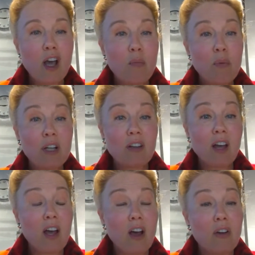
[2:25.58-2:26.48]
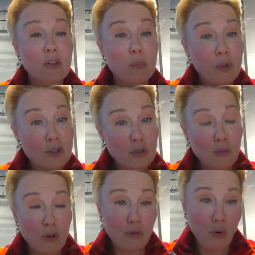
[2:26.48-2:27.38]
but on the bottom
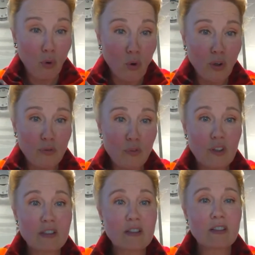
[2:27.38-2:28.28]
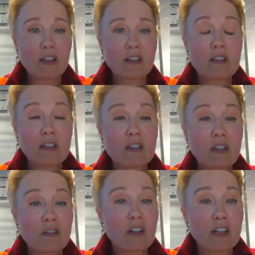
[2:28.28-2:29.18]
of all of this is
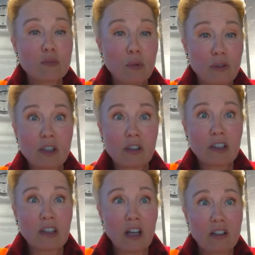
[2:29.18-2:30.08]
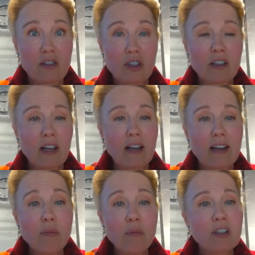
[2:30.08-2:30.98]
decentralized blockchain technology. And
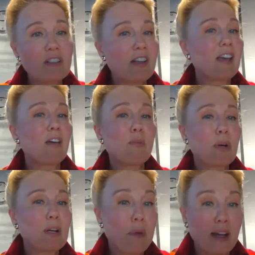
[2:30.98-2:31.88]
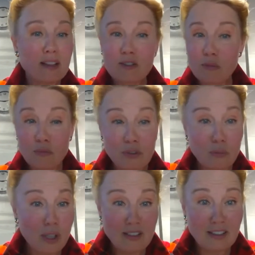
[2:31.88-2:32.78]
I want to take everybody back to some real
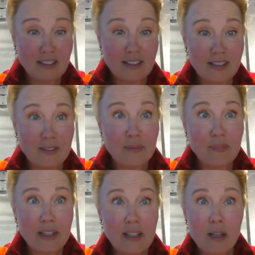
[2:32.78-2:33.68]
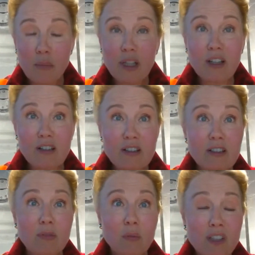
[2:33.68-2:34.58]
basics here,
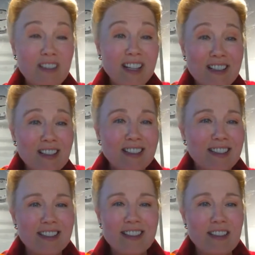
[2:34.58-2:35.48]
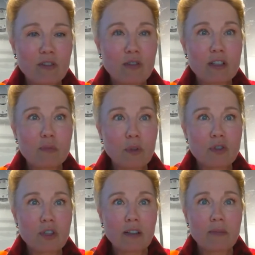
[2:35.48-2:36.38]
because what's actually decentralized
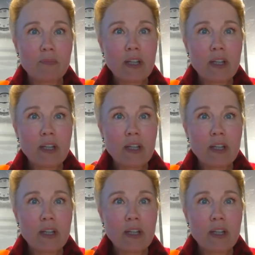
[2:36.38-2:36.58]
blockchain?